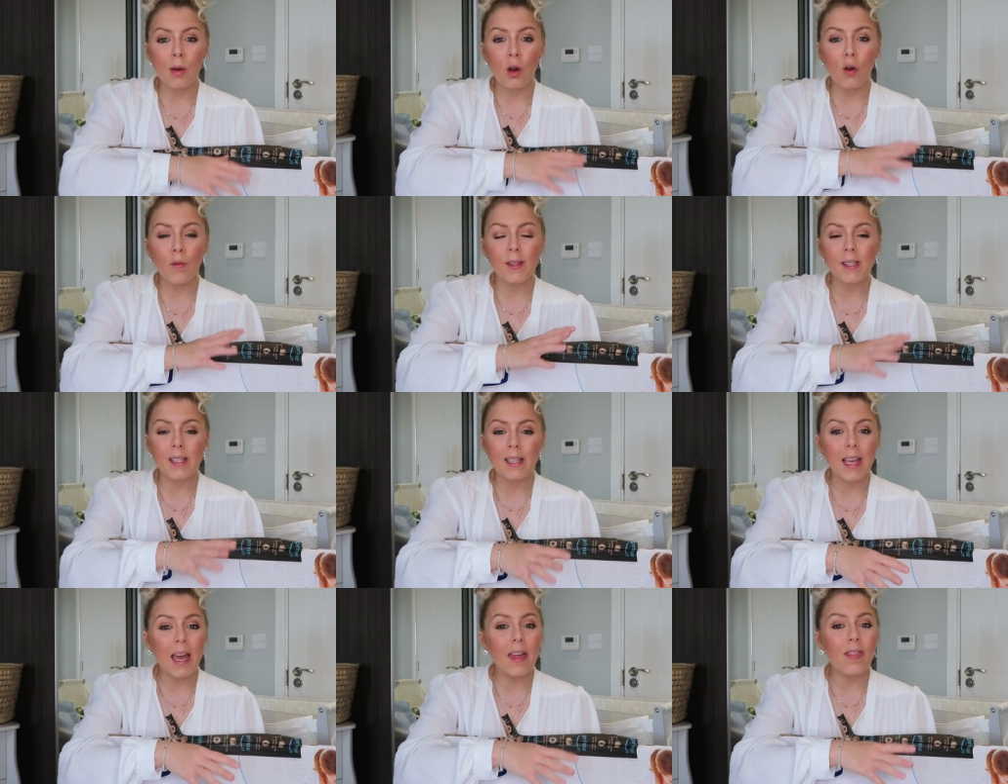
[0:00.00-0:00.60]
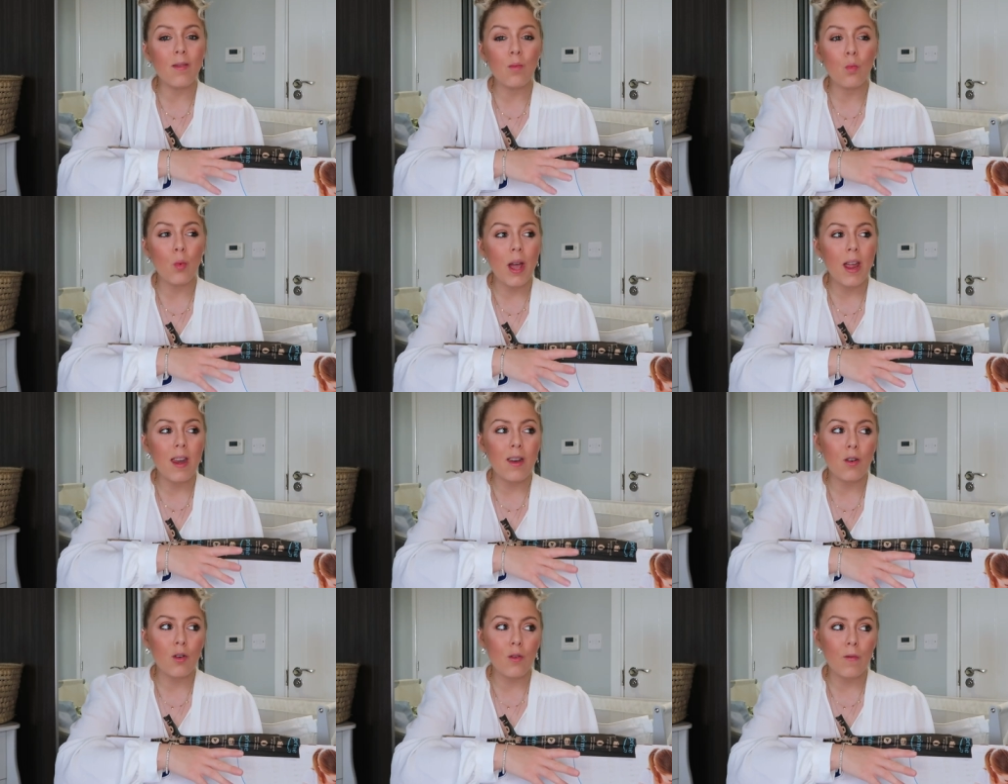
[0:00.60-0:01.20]
but obviously getting them
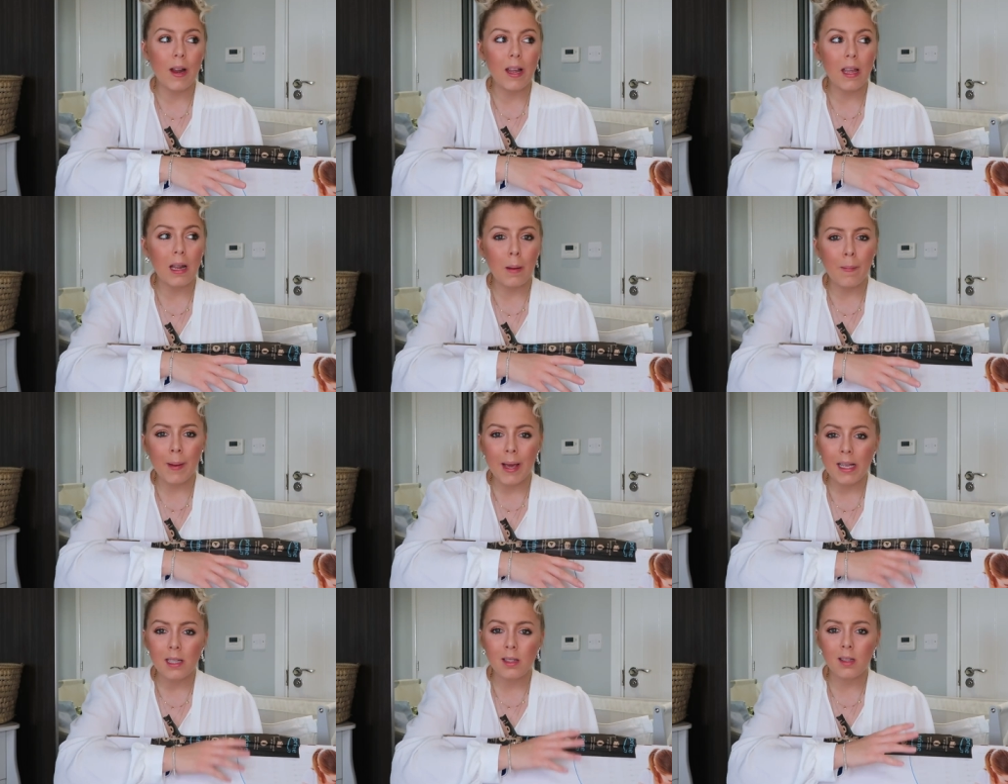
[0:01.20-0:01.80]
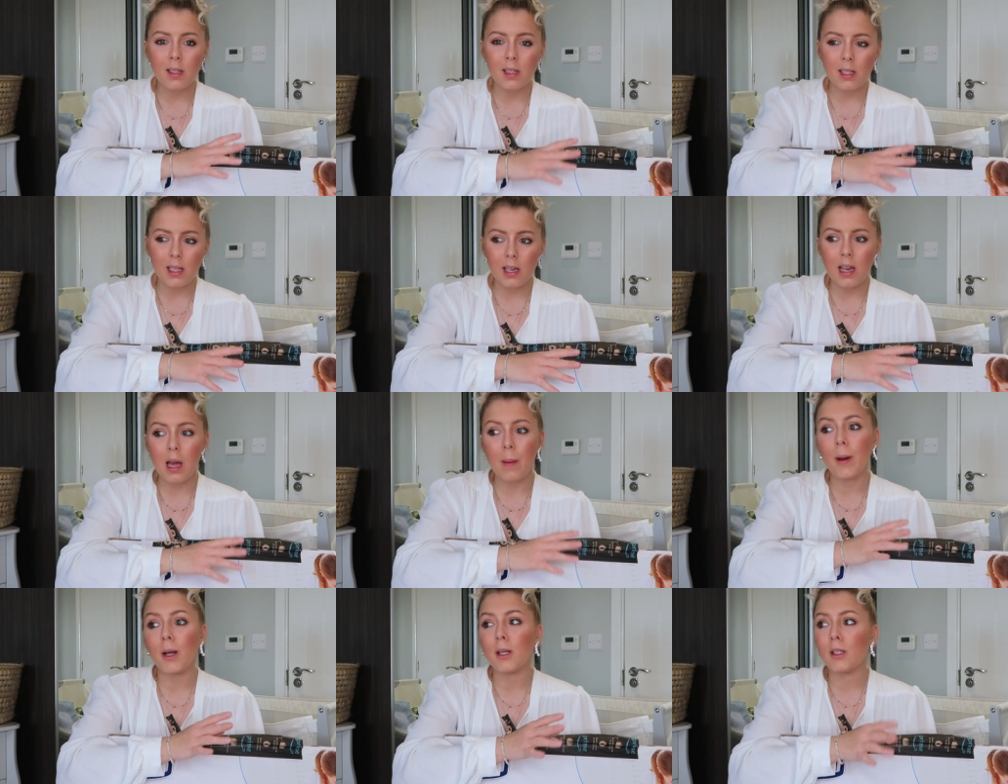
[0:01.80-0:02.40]
weighed on a regular basis, seeing
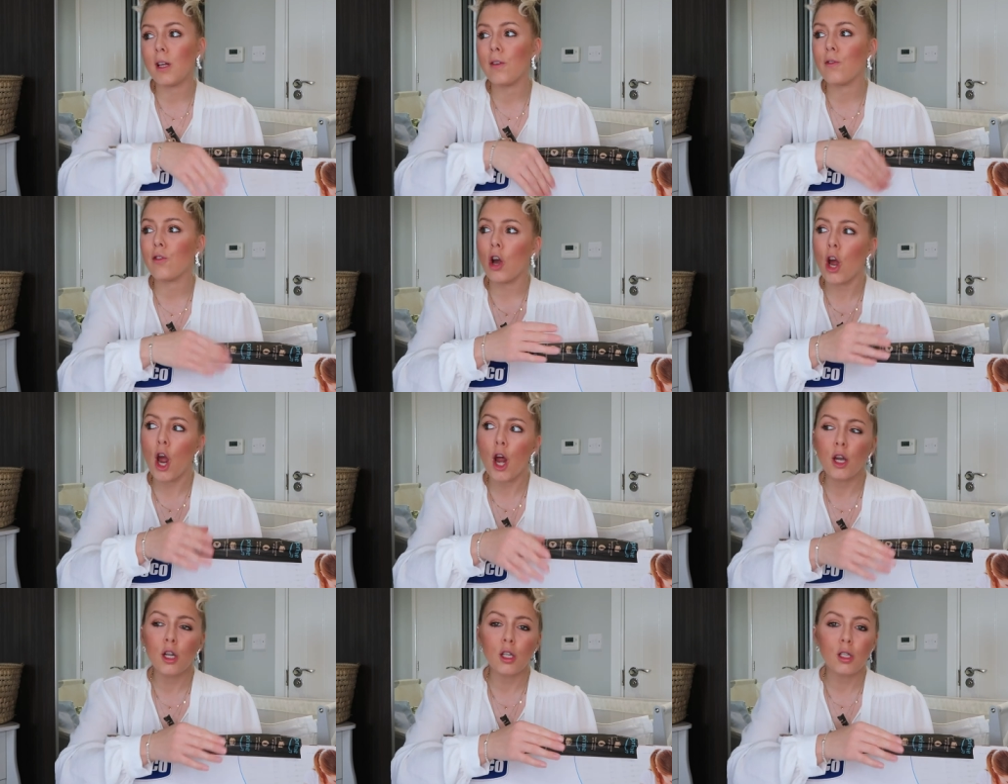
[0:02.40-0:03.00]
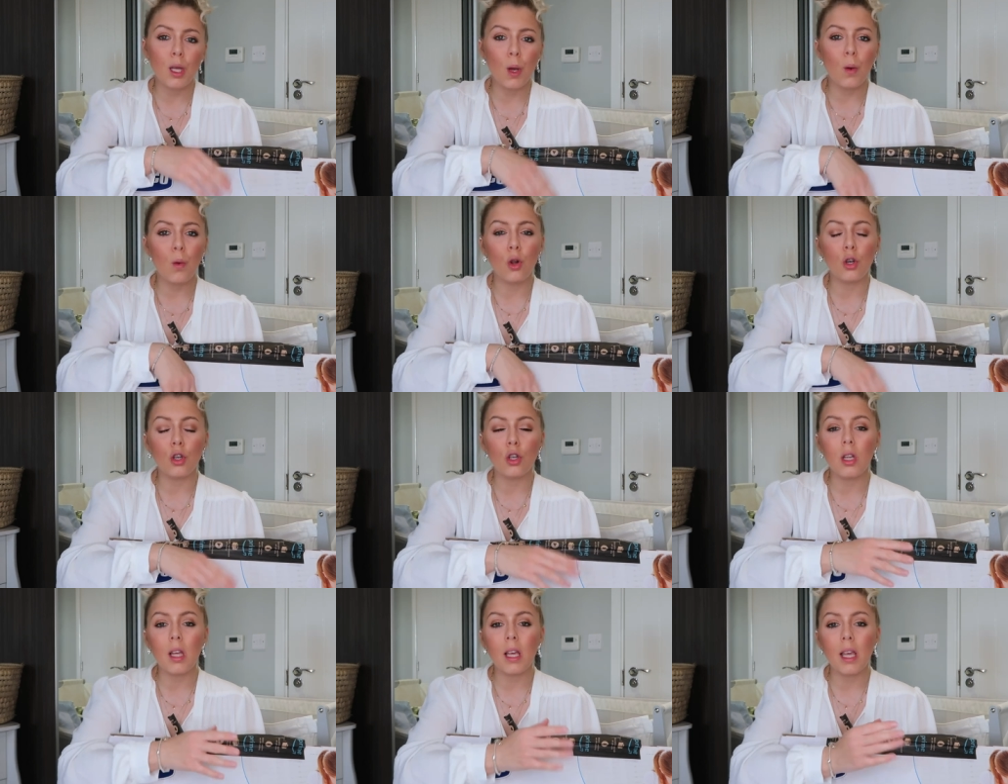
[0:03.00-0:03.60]
how much they've grown and so
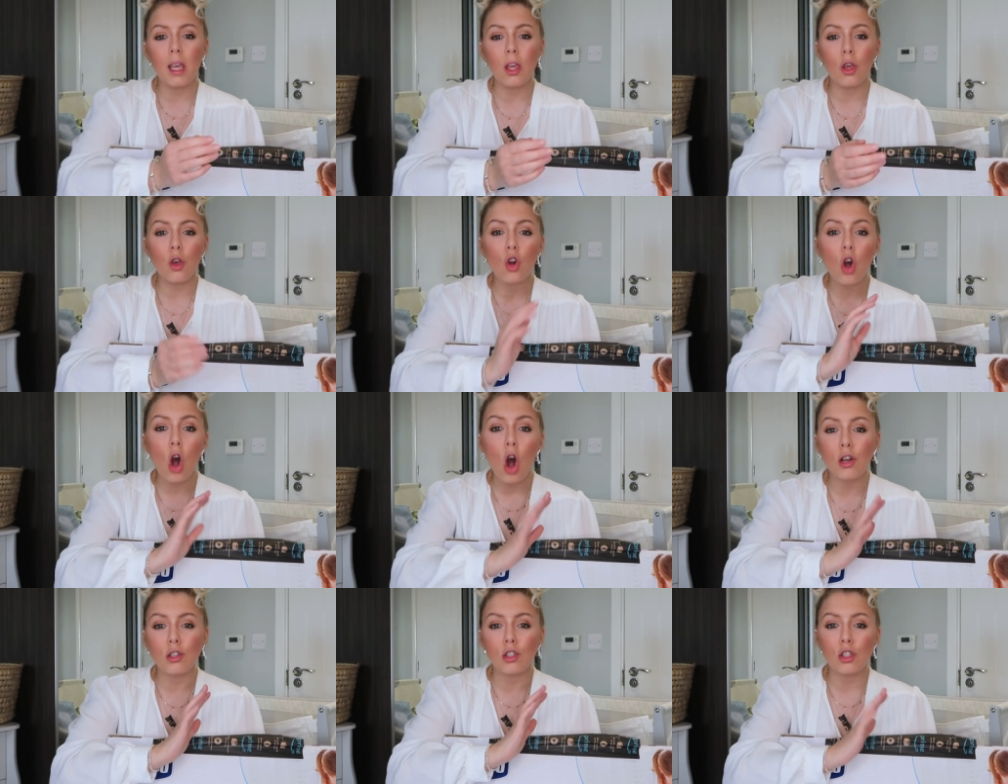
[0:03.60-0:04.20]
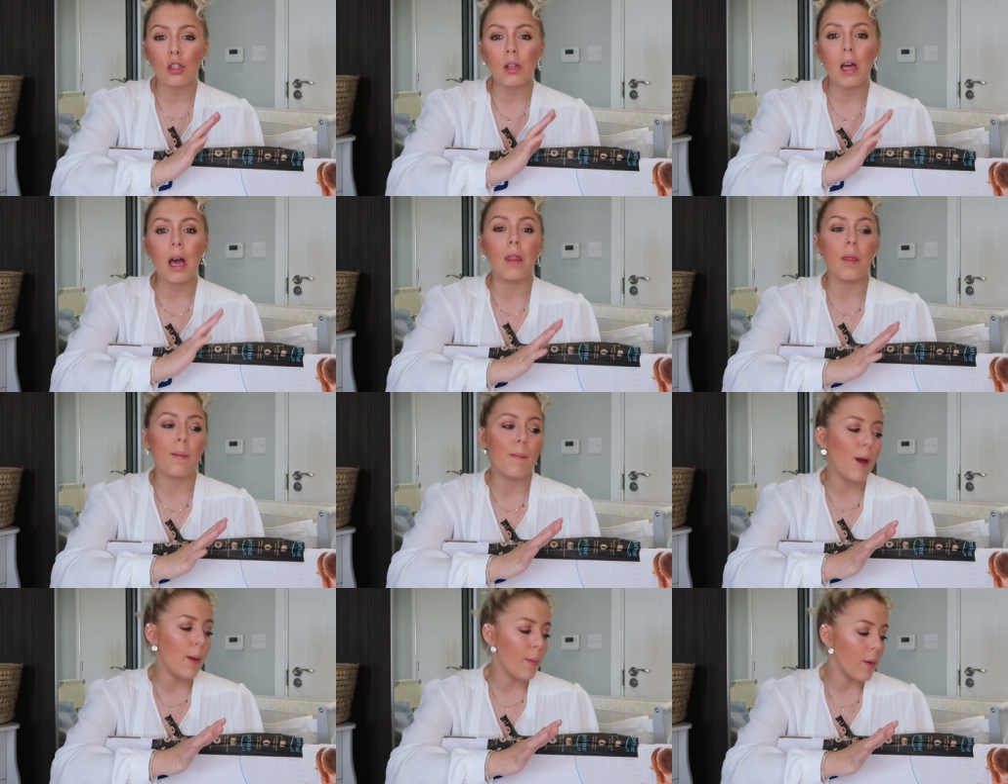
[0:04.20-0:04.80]
on, you can't do that at
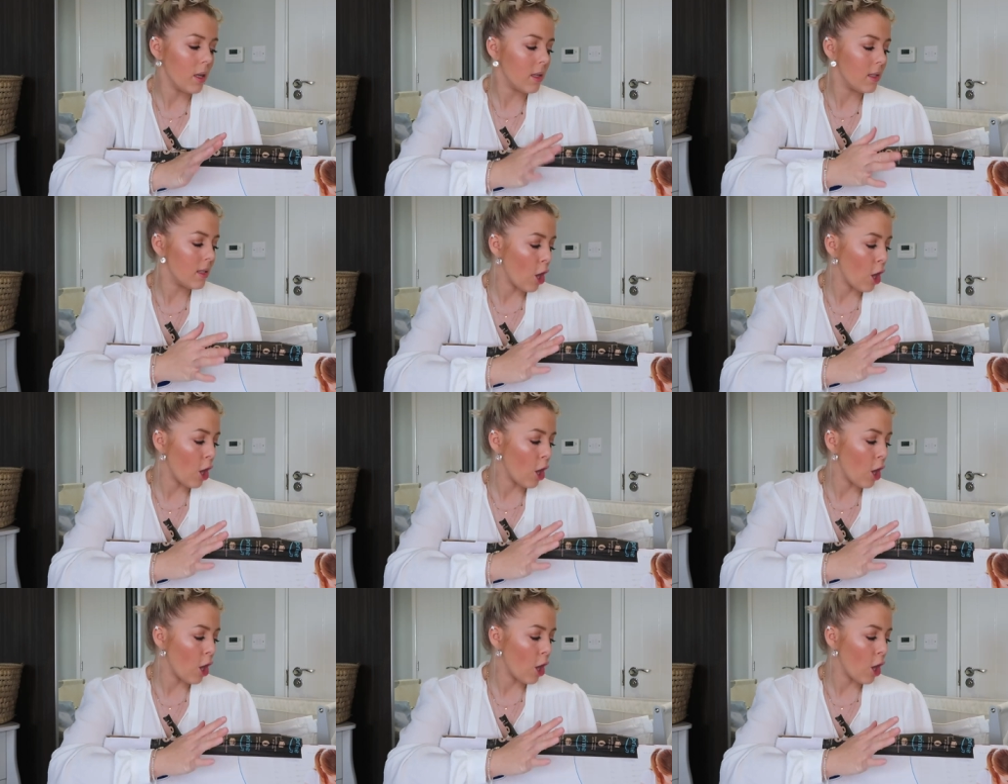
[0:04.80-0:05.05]
the moment.